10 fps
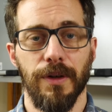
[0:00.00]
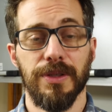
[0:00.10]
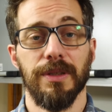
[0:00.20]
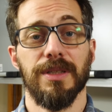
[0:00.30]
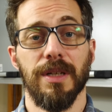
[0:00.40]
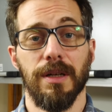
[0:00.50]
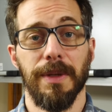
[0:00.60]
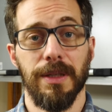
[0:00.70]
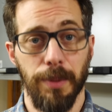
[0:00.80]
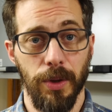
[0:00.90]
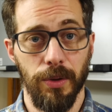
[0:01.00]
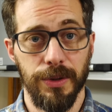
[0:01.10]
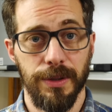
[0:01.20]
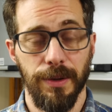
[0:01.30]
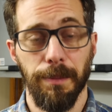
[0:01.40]
First, let's talk about the
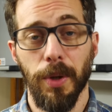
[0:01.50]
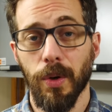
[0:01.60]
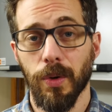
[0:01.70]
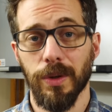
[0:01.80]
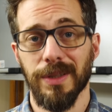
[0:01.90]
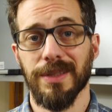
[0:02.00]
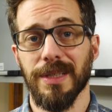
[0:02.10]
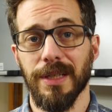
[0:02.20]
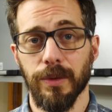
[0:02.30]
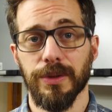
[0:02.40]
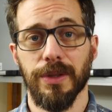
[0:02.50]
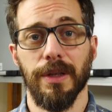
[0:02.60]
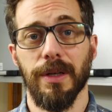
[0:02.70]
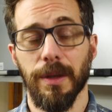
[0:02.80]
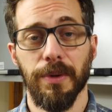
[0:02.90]
pulls. The pull is equal to
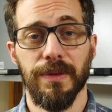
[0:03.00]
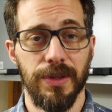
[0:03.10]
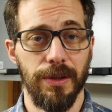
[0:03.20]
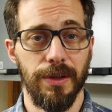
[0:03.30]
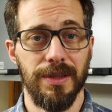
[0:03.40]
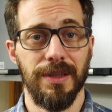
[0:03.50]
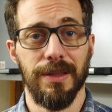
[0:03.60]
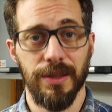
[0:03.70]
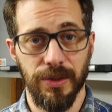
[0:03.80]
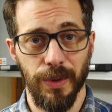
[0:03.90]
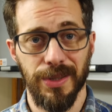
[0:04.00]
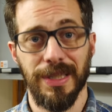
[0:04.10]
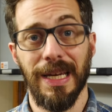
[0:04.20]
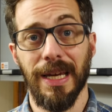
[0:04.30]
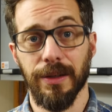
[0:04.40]
the number of circuits that the The
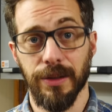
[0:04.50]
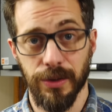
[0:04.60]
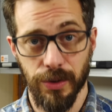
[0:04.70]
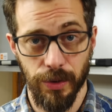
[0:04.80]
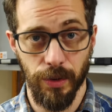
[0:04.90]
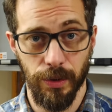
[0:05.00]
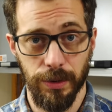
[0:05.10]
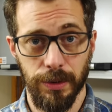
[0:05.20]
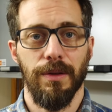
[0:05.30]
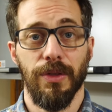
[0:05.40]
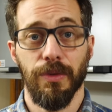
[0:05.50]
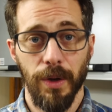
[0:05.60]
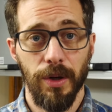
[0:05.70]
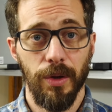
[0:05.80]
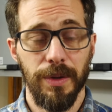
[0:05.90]
switch can control. The
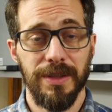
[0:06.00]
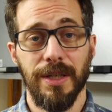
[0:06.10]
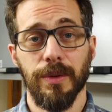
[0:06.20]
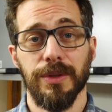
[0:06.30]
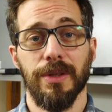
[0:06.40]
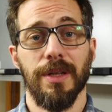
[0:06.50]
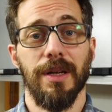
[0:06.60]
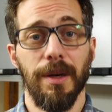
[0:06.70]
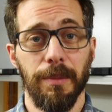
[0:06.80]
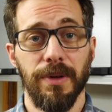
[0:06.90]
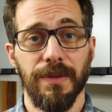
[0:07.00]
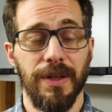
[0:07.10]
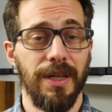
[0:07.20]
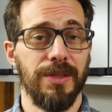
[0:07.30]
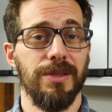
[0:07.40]
throw is equal to the number of
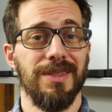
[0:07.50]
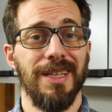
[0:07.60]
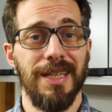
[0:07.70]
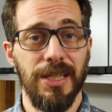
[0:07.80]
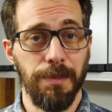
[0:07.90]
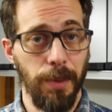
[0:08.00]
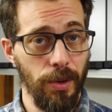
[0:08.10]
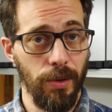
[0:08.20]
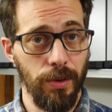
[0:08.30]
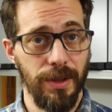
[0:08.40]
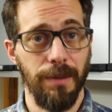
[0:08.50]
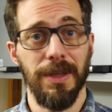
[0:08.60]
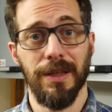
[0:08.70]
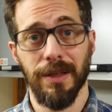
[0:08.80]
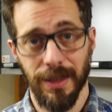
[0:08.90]
connections that each pole can
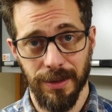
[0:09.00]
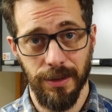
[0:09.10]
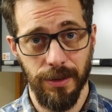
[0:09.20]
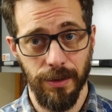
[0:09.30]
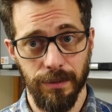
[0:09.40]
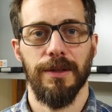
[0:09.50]
be connected to.